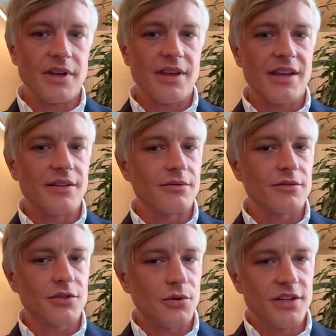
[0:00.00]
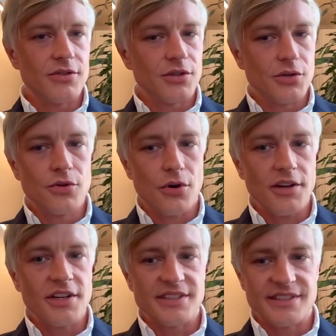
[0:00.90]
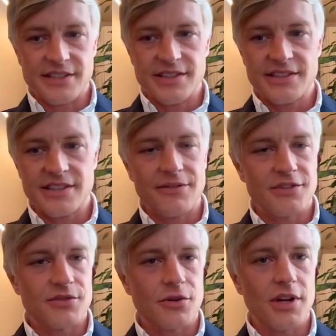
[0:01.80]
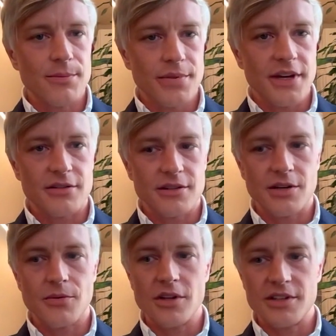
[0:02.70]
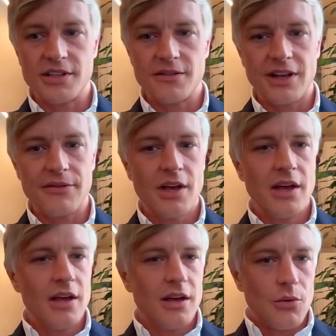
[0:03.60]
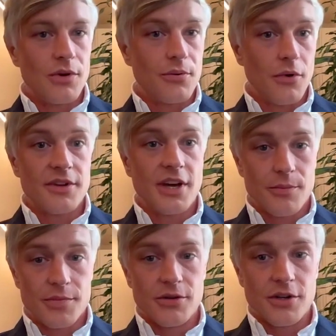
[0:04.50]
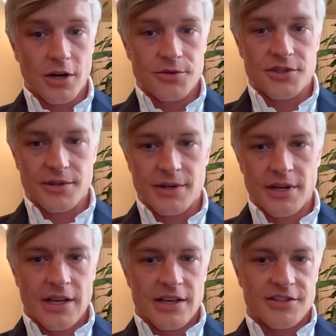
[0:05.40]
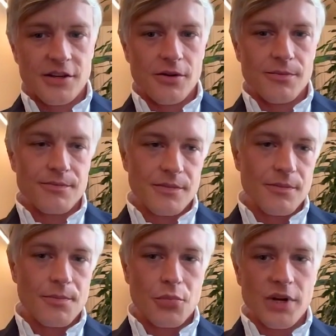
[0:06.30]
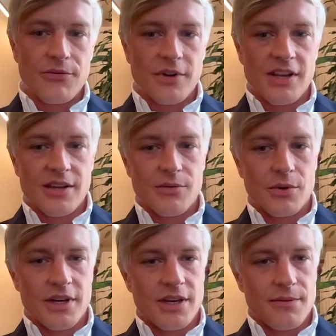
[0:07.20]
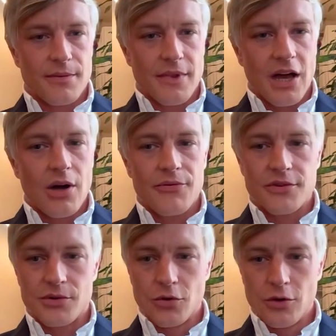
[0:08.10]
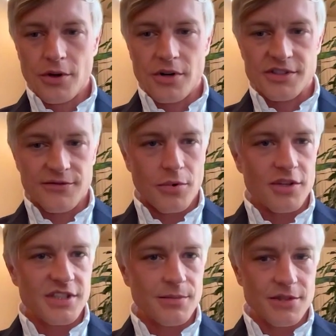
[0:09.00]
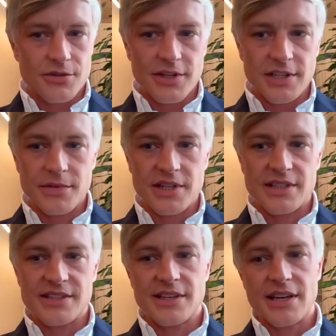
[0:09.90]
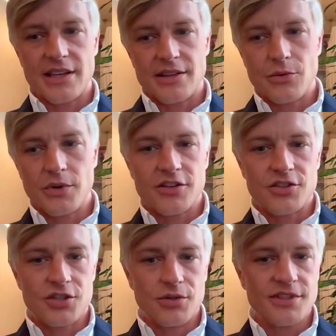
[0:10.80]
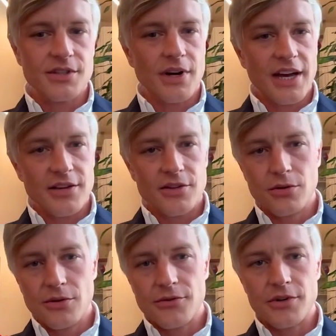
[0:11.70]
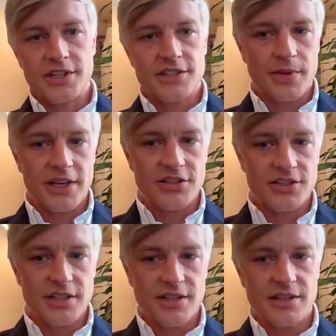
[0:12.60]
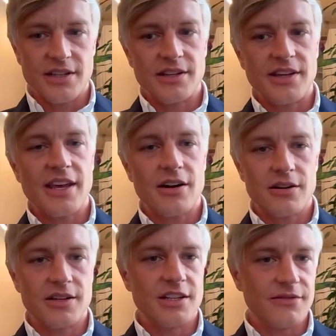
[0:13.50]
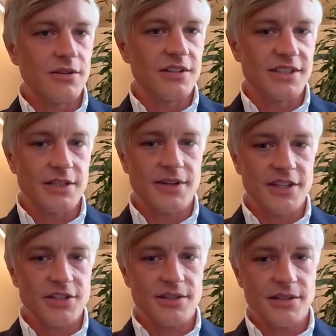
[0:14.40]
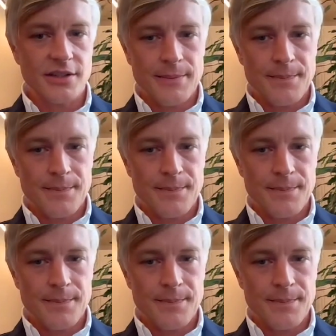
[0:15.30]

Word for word: can treat two chronic diseases that have a strong impact on the quality of life with one therapeutic option. So briefly, we now have a toolbox of possible treatments, and we can choose the right tool for each patient in their individual situation.